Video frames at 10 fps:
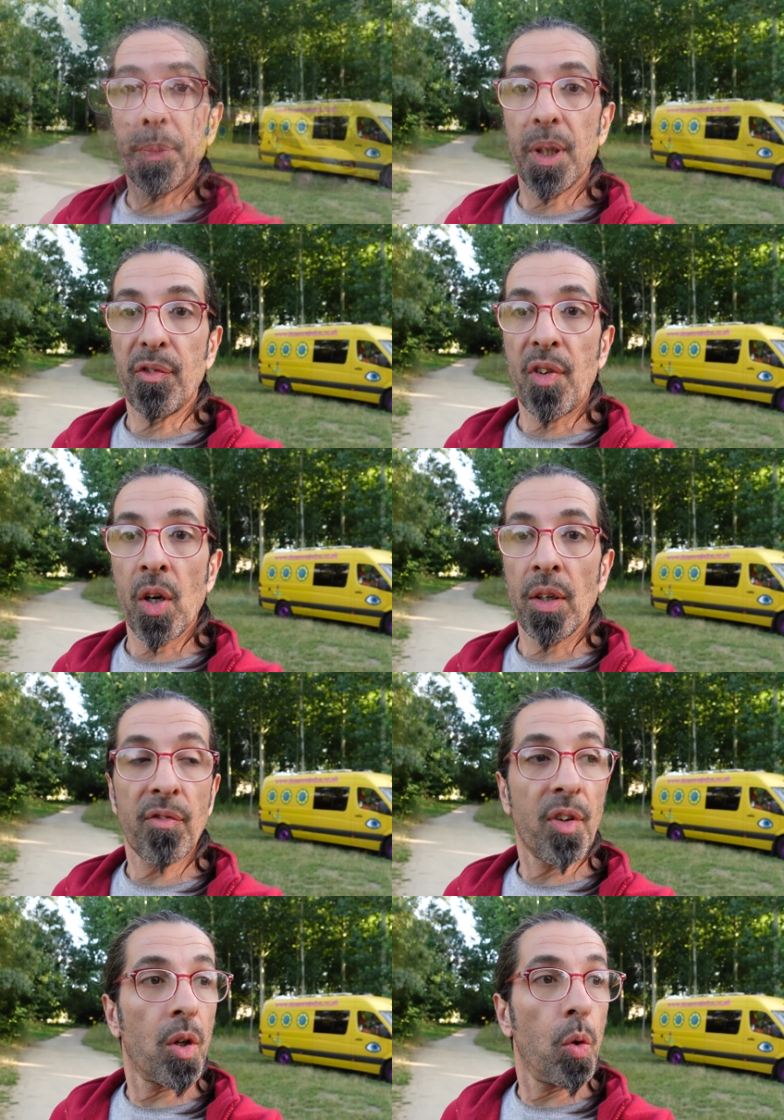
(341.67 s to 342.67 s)
but fine
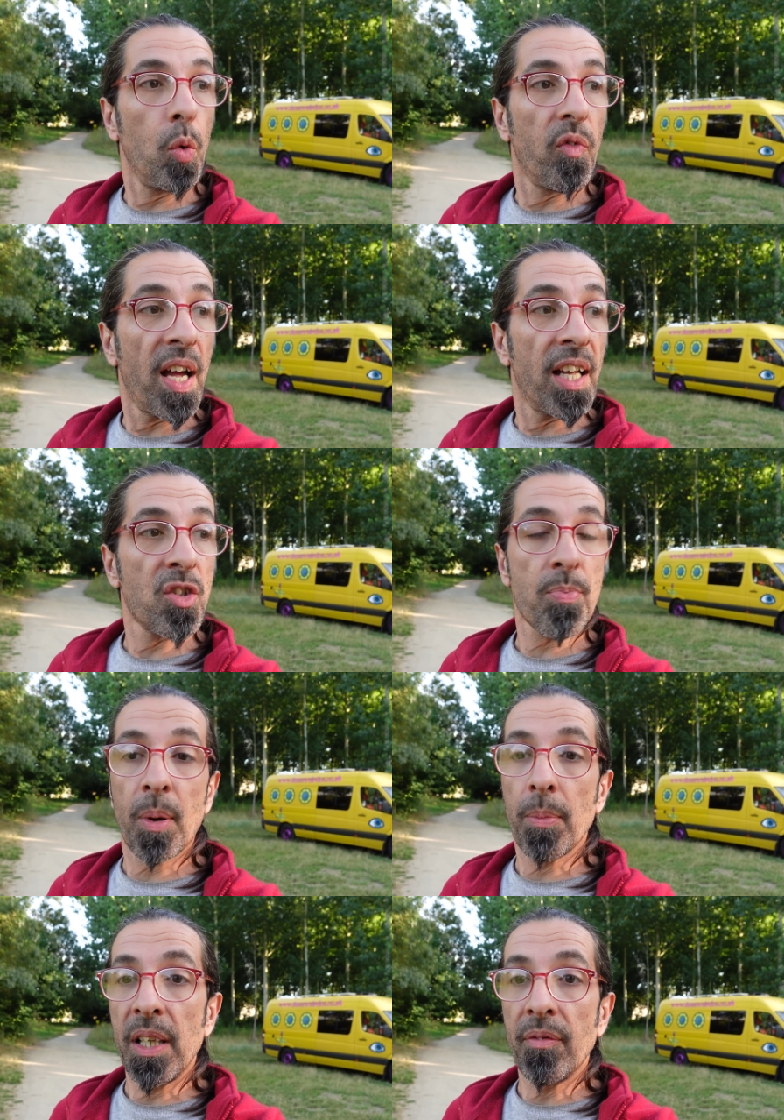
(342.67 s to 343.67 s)
for all vans,
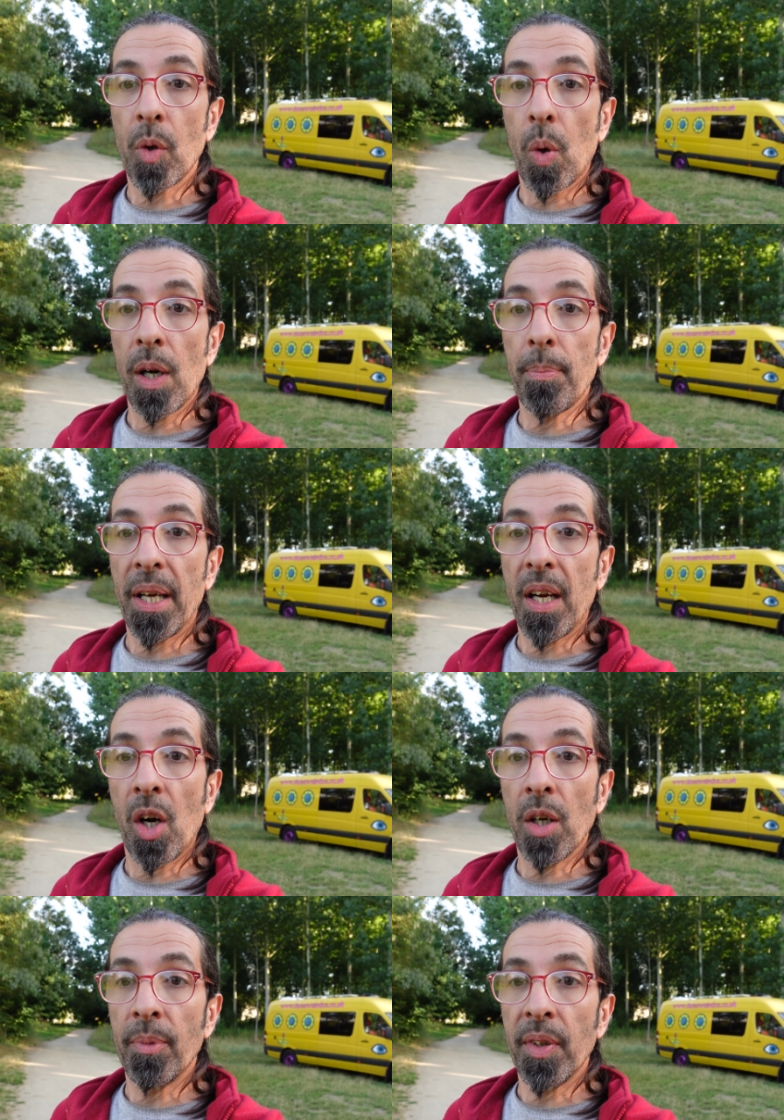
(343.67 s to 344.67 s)
probably even quite big
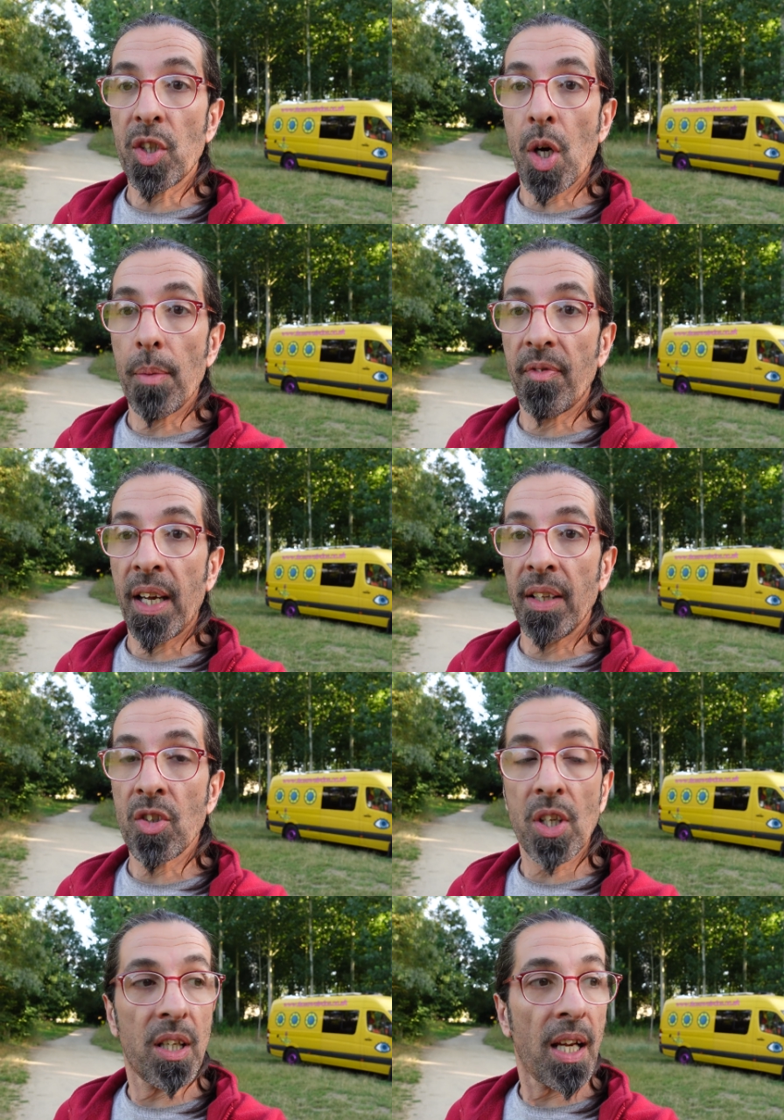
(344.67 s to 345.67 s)
Heimery type
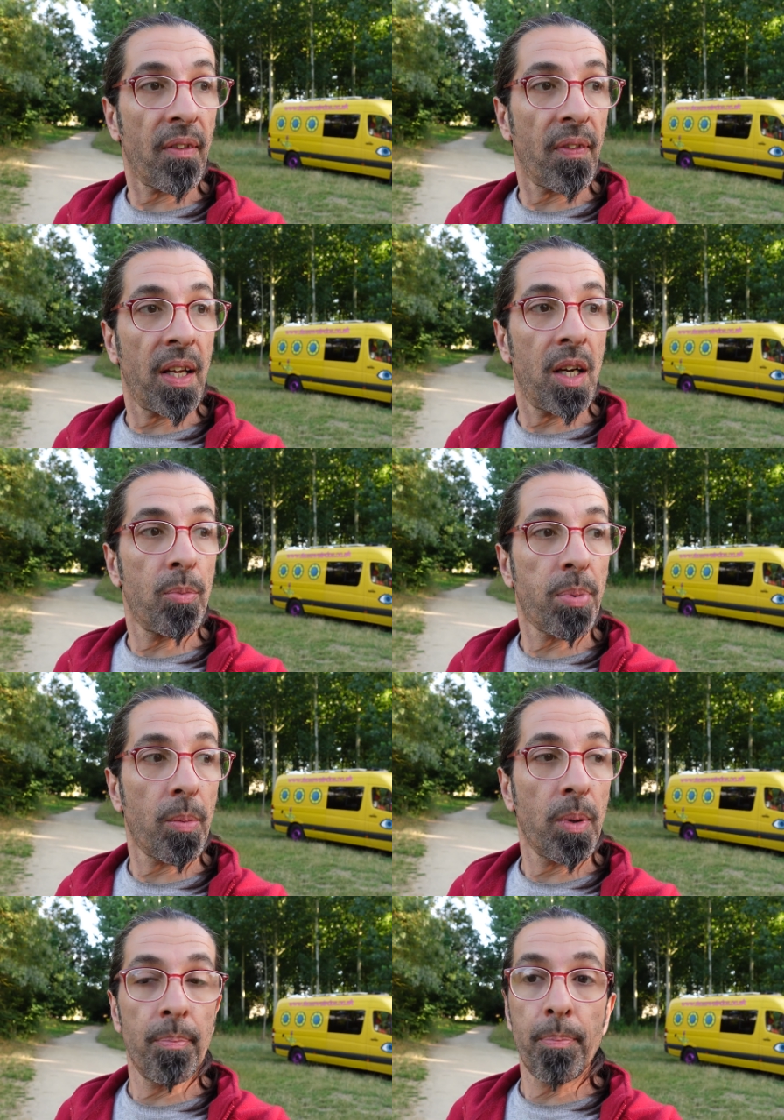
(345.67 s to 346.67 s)
vans, get down there no
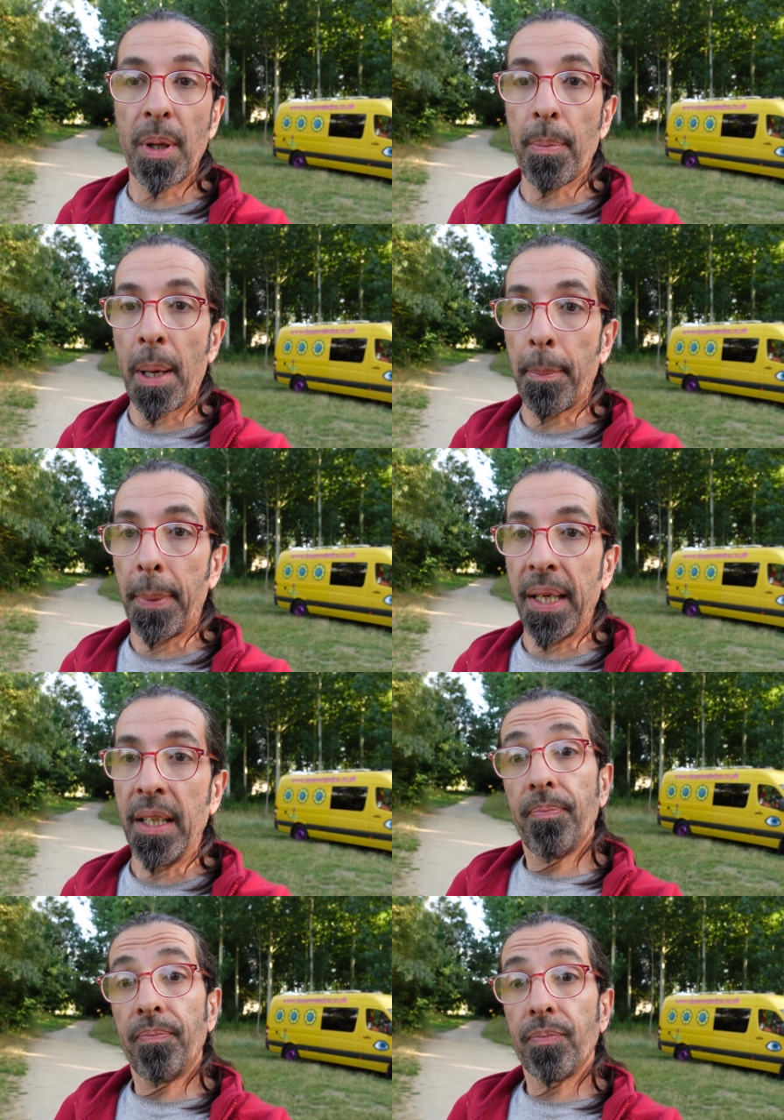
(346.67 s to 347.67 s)
problem. A bit bumpy.
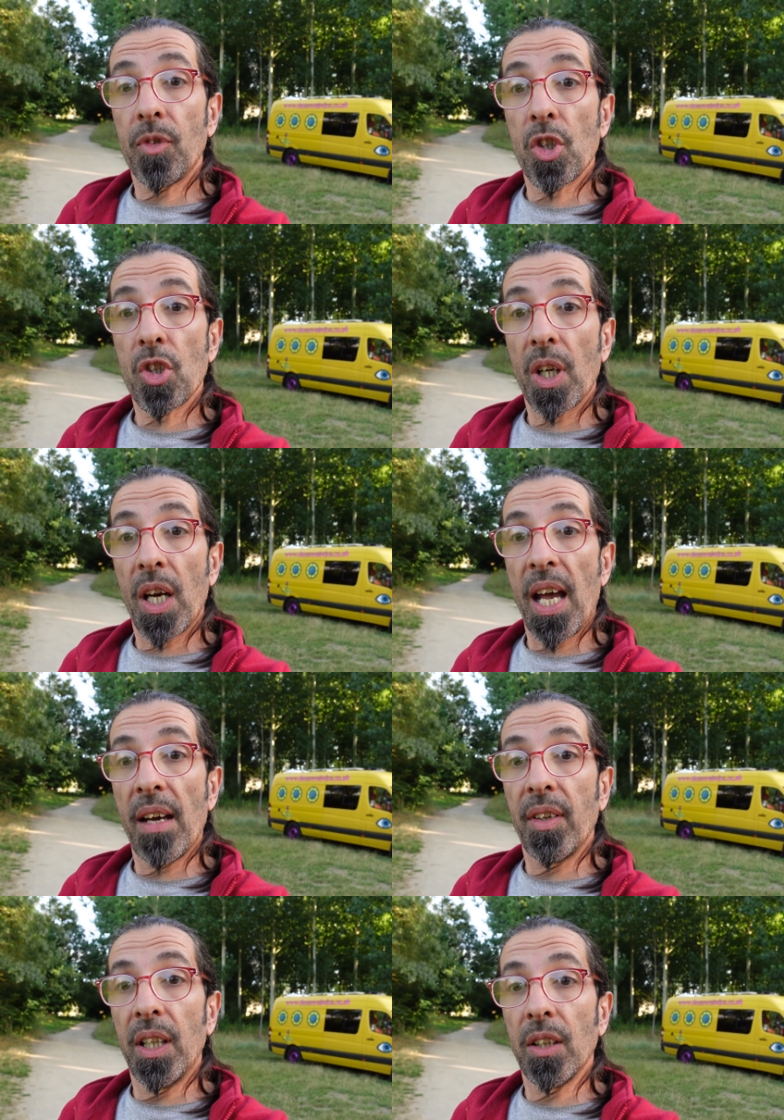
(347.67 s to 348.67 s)
Just gonna
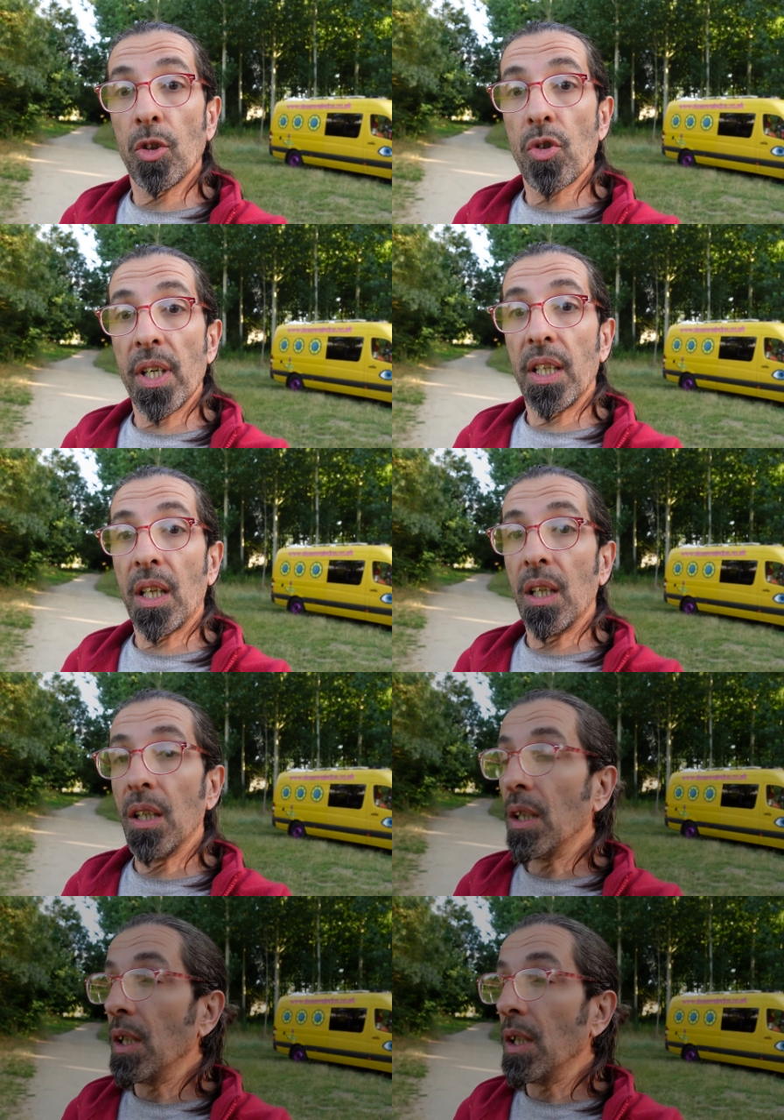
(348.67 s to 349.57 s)
have a little drink.